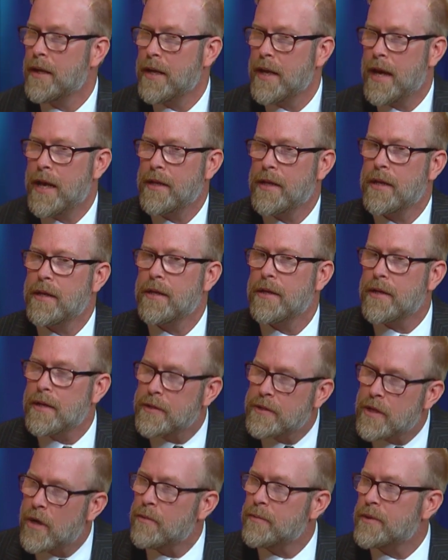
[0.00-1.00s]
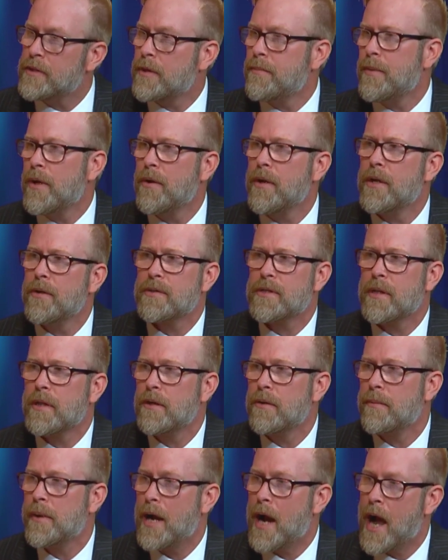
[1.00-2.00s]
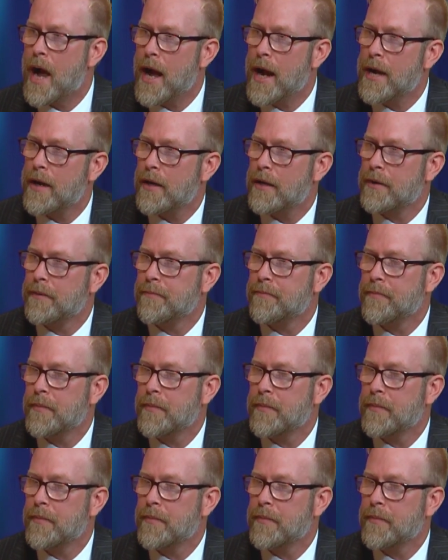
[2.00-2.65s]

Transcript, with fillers: And then the Natomas community was a little bit higher.